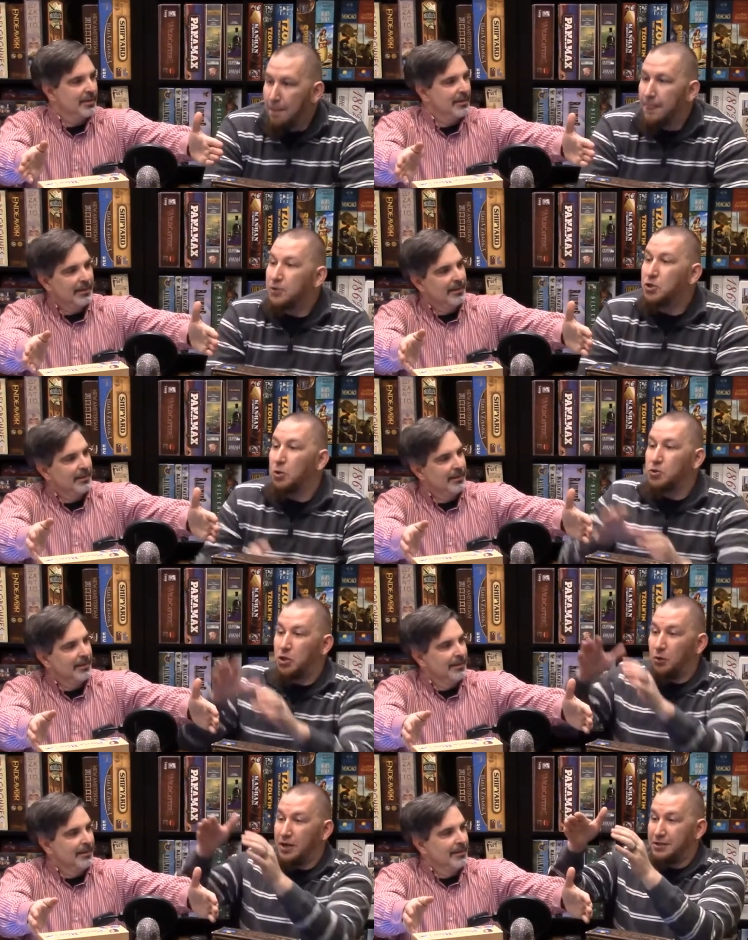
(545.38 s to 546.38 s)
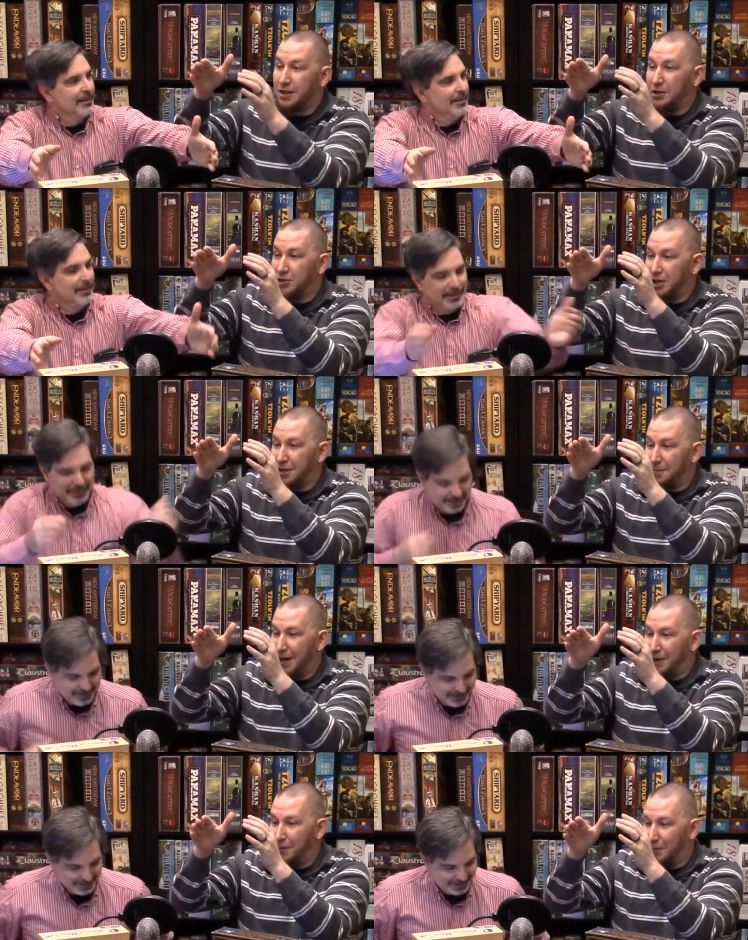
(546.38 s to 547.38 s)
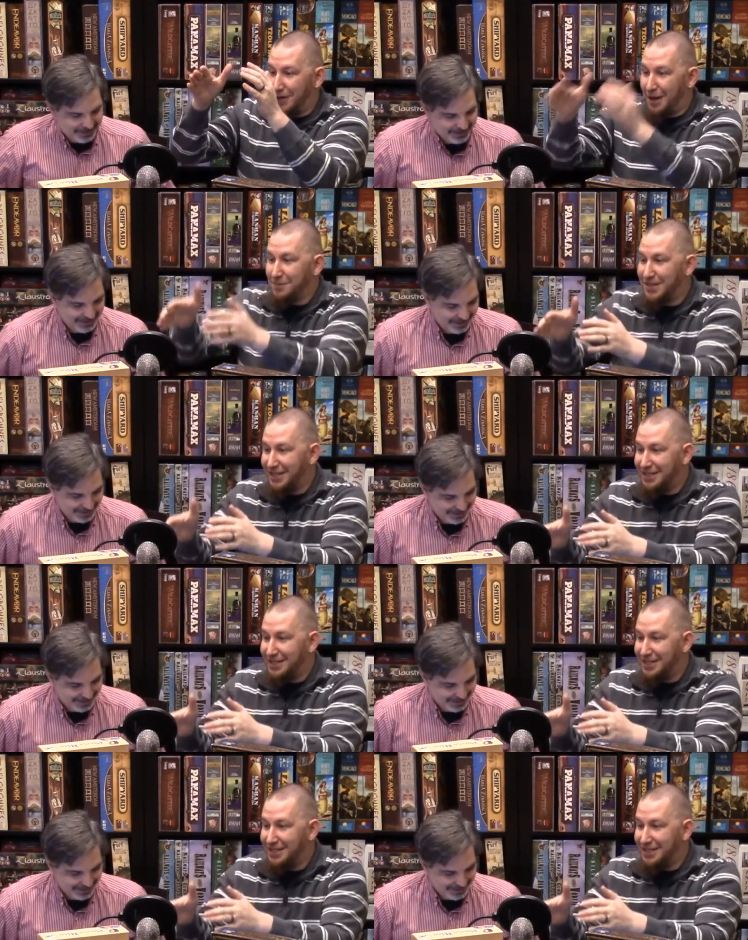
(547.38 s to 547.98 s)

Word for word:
Speaker 1: So Tony's going to talk about what comes in the